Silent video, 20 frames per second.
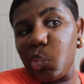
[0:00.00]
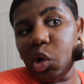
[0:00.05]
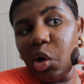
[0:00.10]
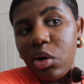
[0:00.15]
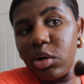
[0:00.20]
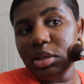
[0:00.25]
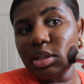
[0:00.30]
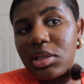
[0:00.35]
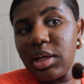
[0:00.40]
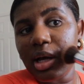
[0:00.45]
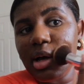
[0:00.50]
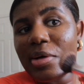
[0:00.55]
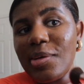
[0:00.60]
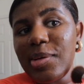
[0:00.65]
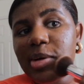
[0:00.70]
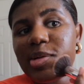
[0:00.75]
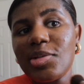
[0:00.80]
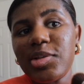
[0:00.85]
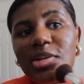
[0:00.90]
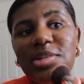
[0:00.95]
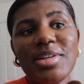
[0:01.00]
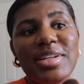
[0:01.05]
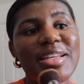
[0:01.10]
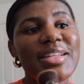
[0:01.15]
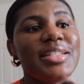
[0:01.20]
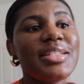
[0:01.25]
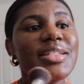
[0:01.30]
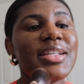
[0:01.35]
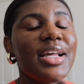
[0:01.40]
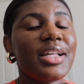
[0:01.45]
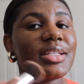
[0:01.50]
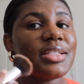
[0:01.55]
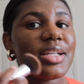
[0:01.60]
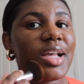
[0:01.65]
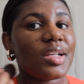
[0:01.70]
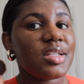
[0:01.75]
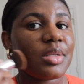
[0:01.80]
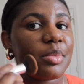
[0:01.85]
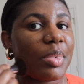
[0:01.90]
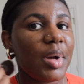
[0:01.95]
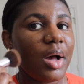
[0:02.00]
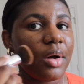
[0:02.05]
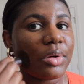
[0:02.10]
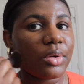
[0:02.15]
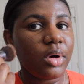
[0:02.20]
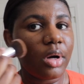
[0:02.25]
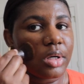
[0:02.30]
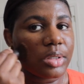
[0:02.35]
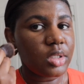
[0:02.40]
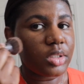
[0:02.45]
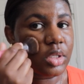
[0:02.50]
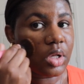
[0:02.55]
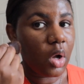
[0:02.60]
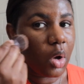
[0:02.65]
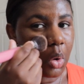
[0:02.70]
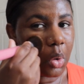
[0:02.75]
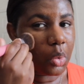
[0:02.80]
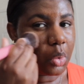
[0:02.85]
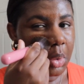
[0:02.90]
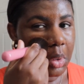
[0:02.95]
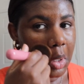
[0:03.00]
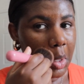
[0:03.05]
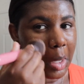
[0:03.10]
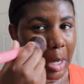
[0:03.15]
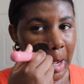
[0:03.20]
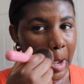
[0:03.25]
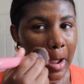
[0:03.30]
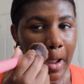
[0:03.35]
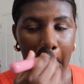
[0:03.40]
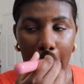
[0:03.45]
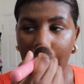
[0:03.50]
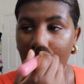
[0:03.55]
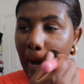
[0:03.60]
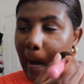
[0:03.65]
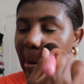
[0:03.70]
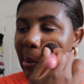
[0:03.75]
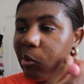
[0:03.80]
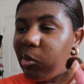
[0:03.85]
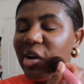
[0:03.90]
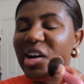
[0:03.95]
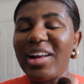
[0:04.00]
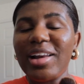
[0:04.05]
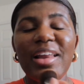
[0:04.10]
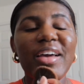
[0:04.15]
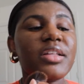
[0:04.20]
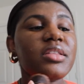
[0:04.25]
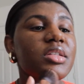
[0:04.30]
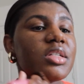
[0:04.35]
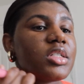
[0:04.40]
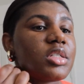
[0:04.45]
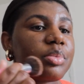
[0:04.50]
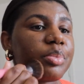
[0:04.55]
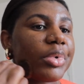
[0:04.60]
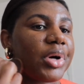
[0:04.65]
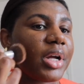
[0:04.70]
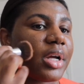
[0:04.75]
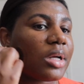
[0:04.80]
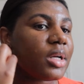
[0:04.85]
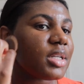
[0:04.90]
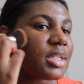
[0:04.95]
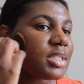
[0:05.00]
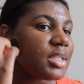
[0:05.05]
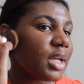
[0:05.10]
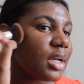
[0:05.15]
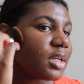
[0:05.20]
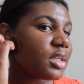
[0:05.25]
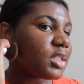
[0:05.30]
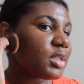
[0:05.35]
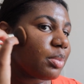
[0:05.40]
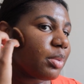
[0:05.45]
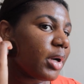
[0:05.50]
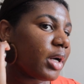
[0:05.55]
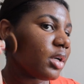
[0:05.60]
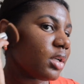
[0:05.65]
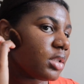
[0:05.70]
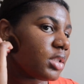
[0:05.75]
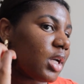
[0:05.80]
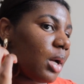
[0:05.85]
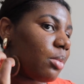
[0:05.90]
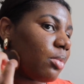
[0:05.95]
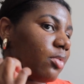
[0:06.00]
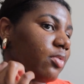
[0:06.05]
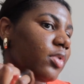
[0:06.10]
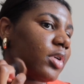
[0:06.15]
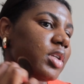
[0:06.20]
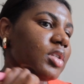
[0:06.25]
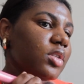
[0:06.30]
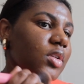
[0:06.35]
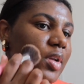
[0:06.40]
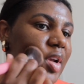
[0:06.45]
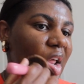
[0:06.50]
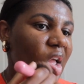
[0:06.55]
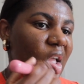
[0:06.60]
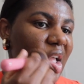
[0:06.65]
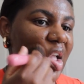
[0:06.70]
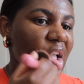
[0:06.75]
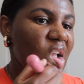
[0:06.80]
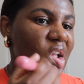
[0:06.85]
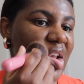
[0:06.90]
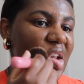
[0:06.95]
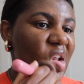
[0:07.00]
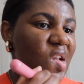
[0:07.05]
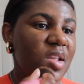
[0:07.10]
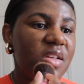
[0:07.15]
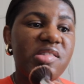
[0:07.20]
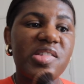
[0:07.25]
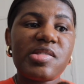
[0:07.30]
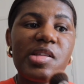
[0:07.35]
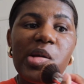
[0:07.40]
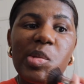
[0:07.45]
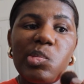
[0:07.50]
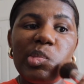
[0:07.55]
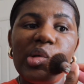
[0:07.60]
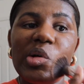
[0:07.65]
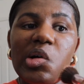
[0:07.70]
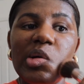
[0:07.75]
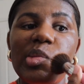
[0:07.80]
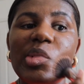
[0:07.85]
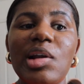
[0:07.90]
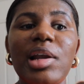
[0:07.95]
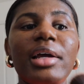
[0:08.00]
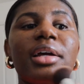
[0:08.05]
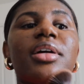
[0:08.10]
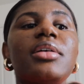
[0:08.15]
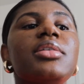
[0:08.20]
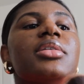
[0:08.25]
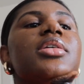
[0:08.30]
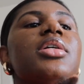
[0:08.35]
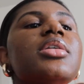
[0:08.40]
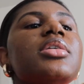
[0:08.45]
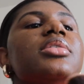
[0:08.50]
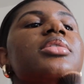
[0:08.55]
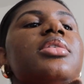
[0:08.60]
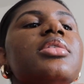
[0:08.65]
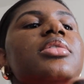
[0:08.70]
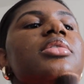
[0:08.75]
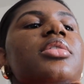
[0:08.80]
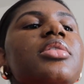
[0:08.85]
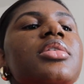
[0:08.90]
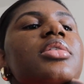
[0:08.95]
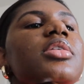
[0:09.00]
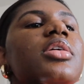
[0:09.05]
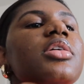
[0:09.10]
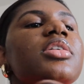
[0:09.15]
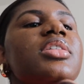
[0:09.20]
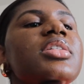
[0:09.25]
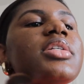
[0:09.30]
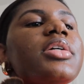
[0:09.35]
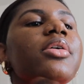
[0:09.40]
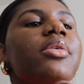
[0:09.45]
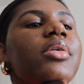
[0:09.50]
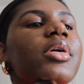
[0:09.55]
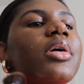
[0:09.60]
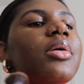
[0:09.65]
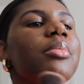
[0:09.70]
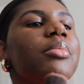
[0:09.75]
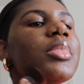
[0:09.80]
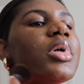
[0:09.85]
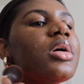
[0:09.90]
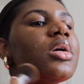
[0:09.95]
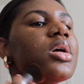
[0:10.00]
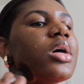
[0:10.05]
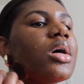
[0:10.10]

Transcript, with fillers: on top. So this sets as a powder on its own, but I like to spray a setting spray on top of it so that it can stay put. But like I said, since it's a serum